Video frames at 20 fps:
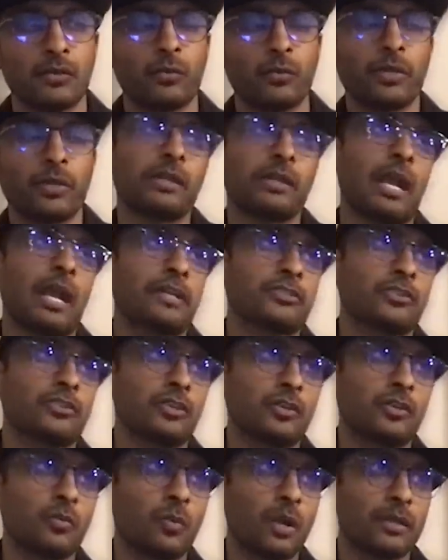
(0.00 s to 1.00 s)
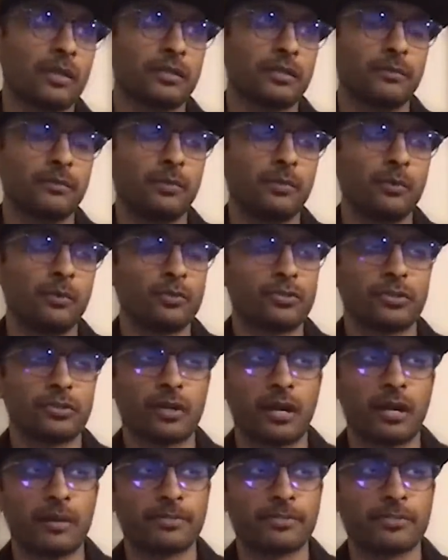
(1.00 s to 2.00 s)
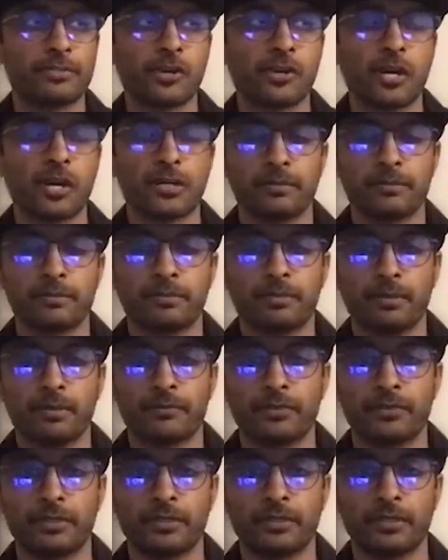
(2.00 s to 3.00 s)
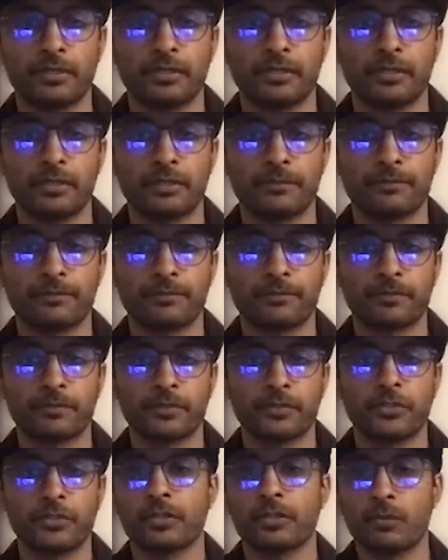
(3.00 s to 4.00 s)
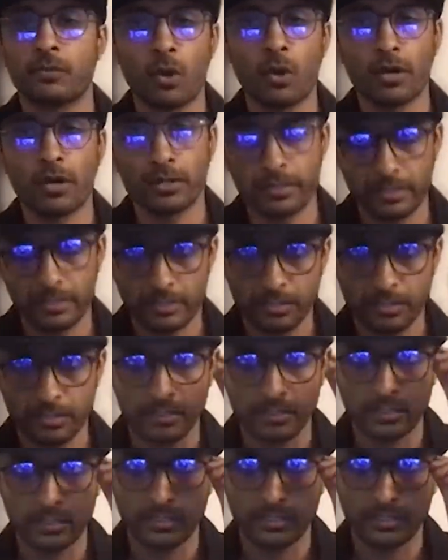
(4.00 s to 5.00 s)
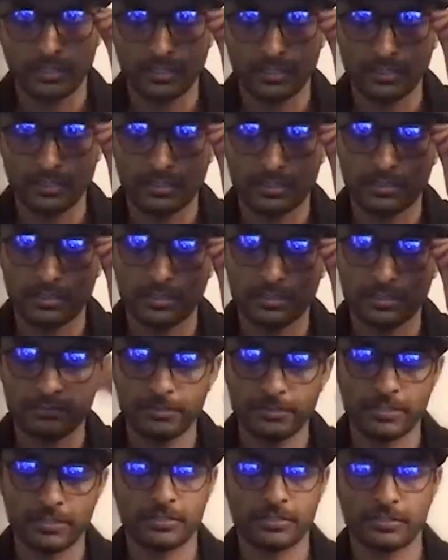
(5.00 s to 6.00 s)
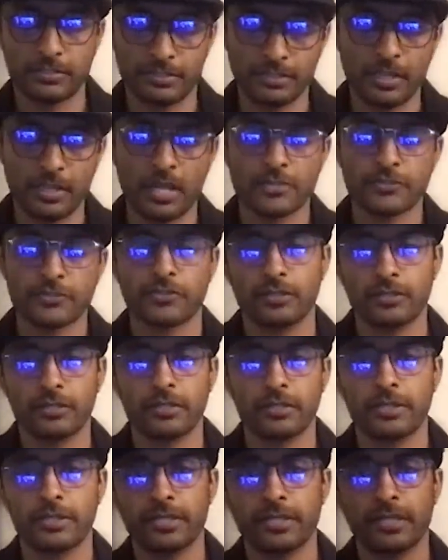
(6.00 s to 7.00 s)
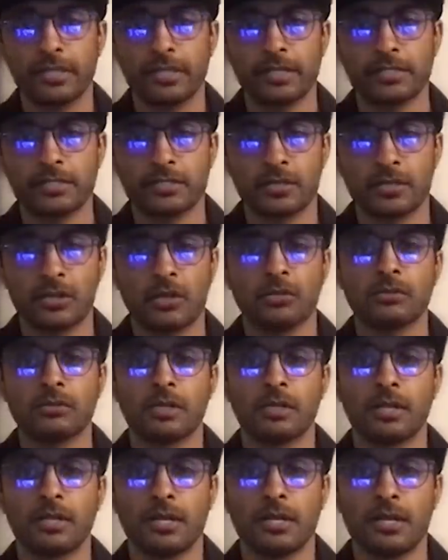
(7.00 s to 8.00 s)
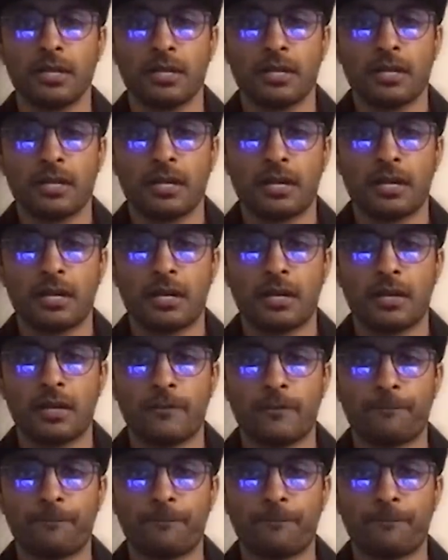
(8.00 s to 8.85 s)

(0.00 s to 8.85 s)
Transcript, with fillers: we actually won the Bootstrap Startup of the Year award uh, this last year in India. So uh,